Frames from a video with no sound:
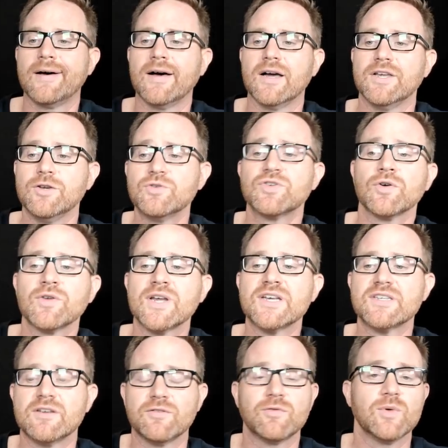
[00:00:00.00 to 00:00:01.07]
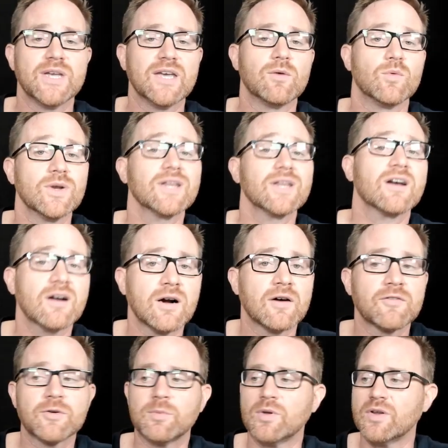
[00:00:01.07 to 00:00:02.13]
You told us if we get really
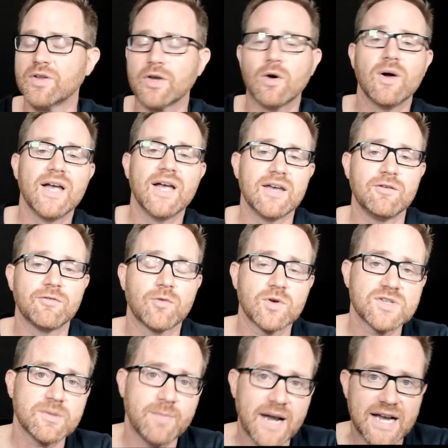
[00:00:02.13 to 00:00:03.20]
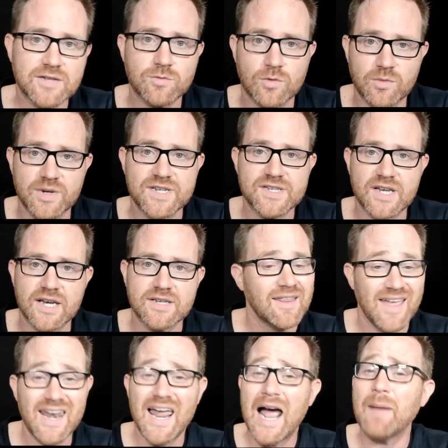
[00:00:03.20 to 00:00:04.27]
uncomfortable to go ahead and force a password reset.
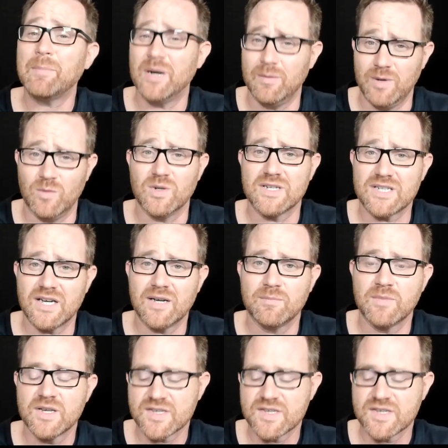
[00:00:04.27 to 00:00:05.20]
That happened to me one time.